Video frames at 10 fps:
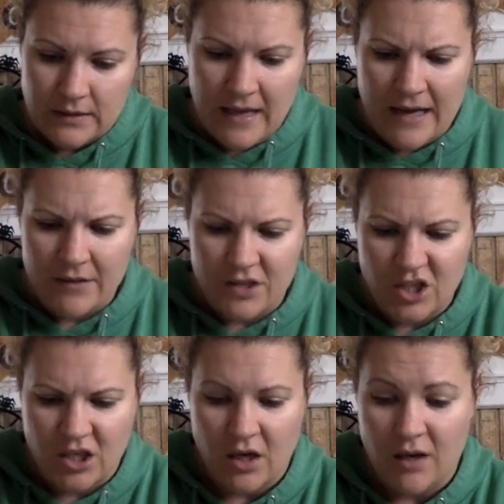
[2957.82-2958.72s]
How did she
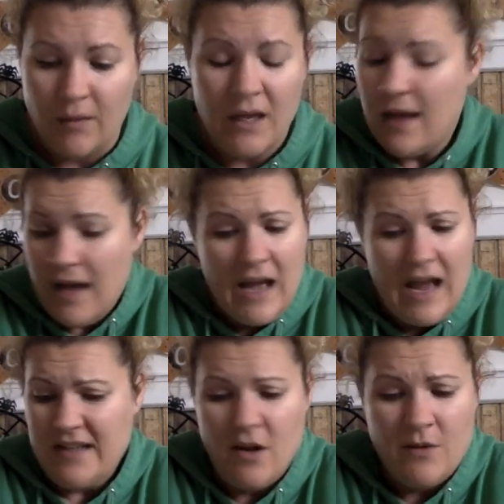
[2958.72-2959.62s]
call him?
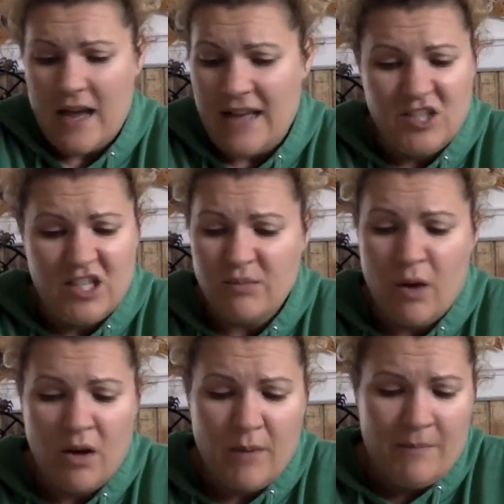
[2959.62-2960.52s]
I know not. She
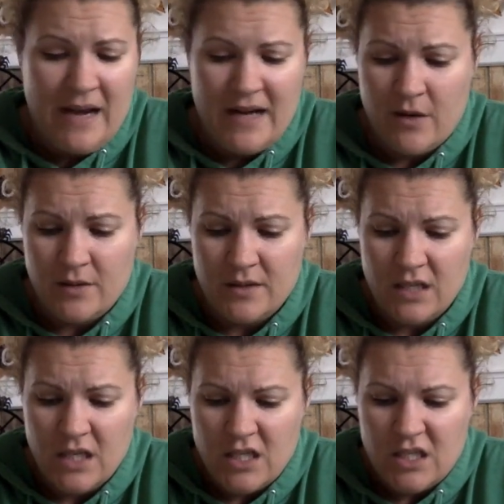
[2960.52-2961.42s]
spoke Barbados.
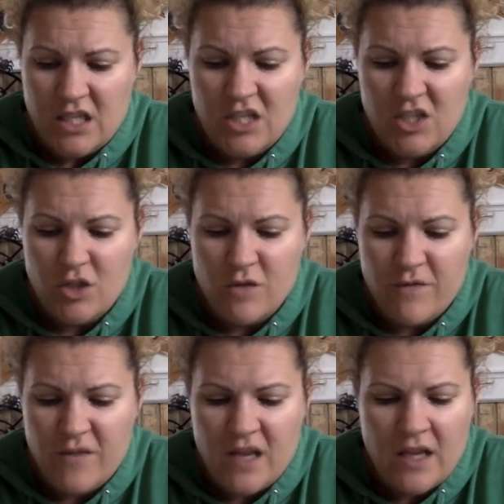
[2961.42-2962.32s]
Did you
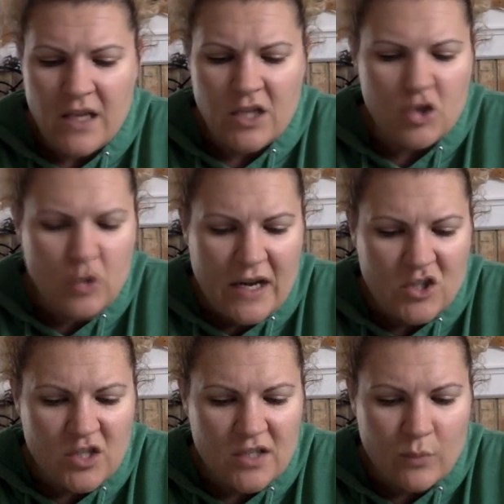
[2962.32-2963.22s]
feel any
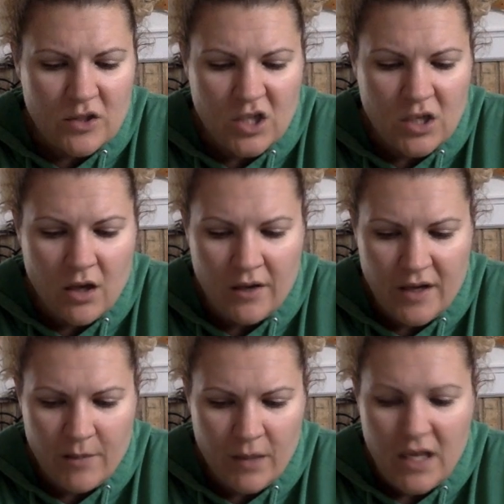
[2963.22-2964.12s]
strangeness when she called
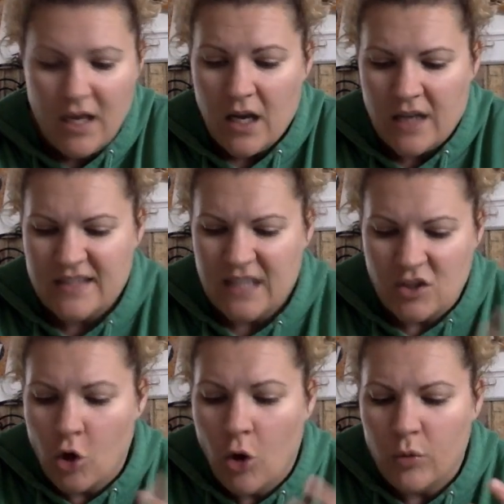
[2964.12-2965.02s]
him? A
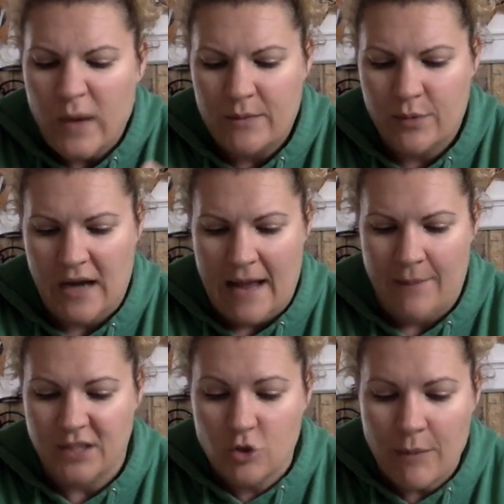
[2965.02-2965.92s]
sudden cold wind,
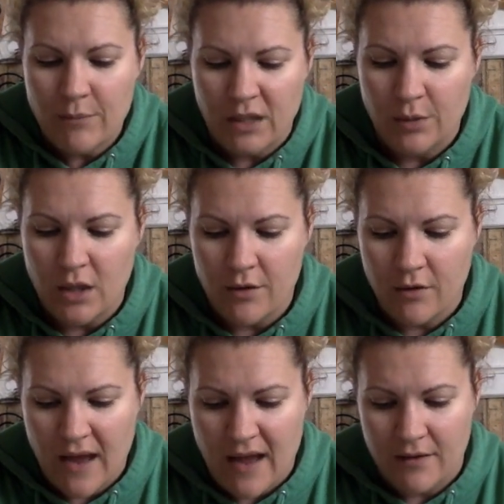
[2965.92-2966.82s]
perhaps, a trembling below the
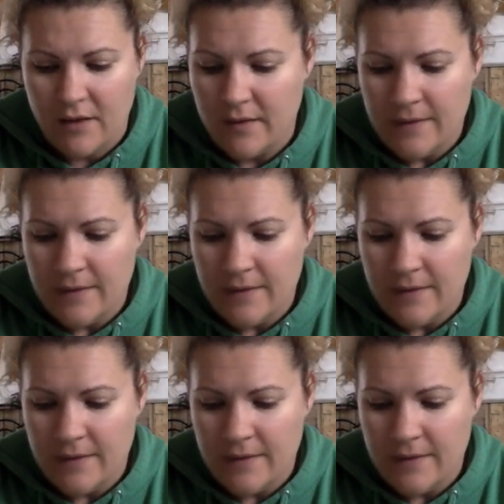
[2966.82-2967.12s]
ground.